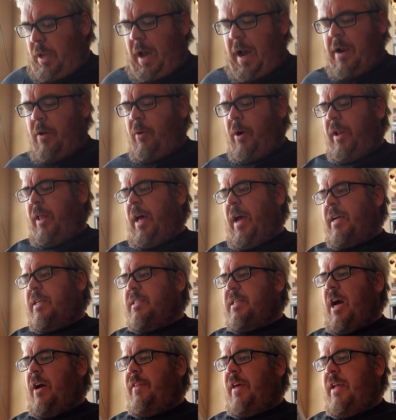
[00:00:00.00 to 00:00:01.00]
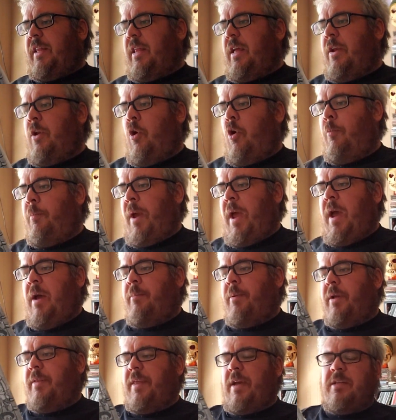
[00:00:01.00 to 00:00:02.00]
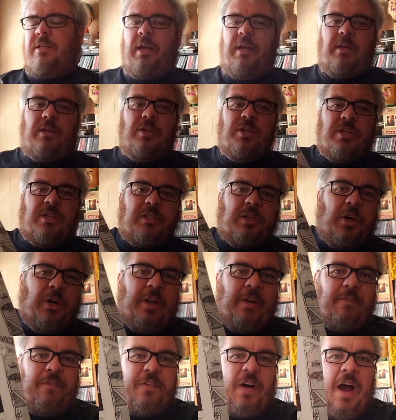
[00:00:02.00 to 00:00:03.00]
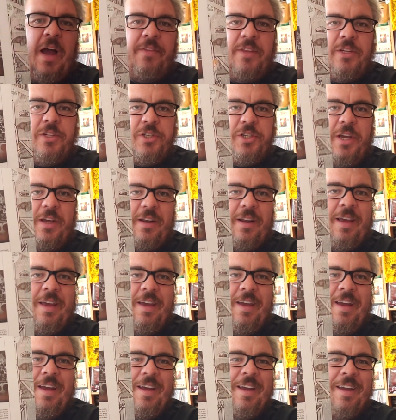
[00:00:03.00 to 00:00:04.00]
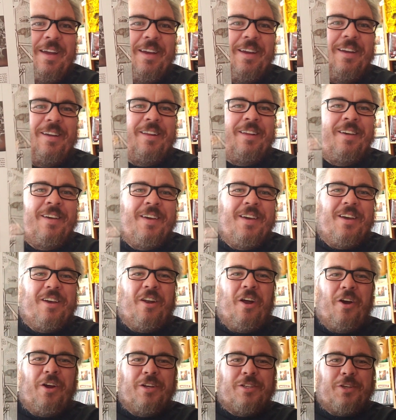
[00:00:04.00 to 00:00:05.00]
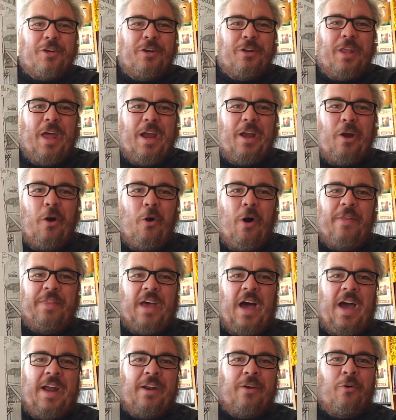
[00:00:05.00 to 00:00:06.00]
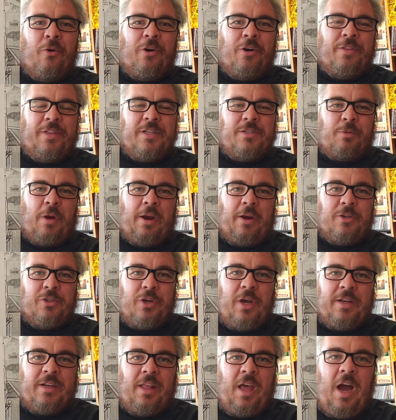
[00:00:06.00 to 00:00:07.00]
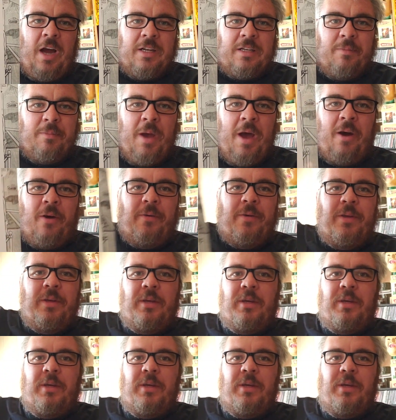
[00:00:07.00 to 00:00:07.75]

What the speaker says: I don't want to sound like an old man, but that's you just couldn't find this shit. You just couldn't go online and order these records. You had to hunt them out.